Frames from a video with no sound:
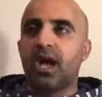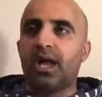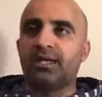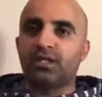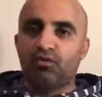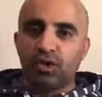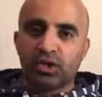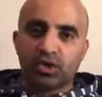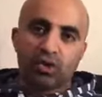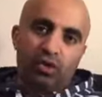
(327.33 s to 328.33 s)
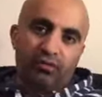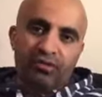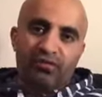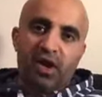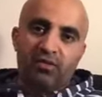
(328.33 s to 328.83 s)
And as a result of the
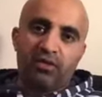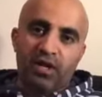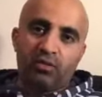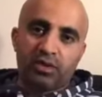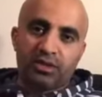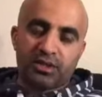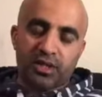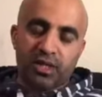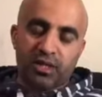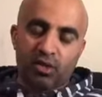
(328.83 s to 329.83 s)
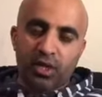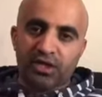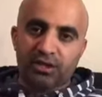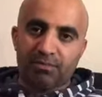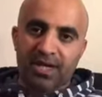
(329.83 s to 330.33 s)
fact that there was
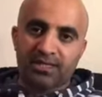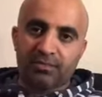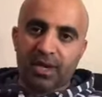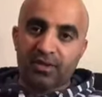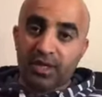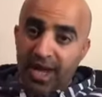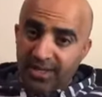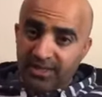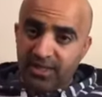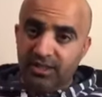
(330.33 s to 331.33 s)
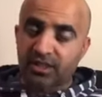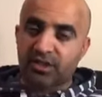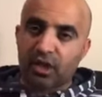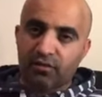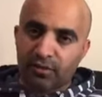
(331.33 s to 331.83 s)
question marks about the licenses
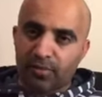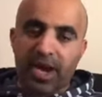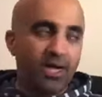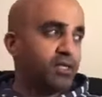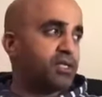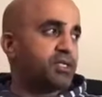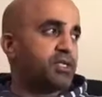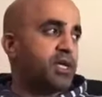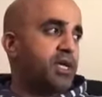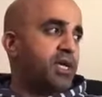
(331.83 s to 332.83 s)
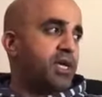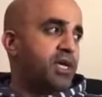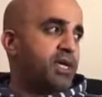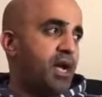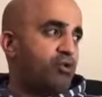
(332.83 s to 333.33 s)
of the pilots,
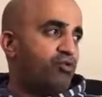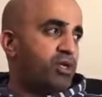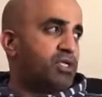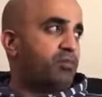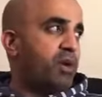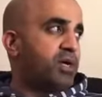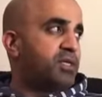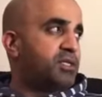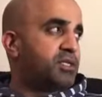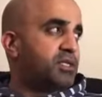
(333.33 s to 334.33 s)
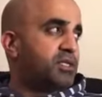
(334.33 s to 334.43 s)
it now transpires,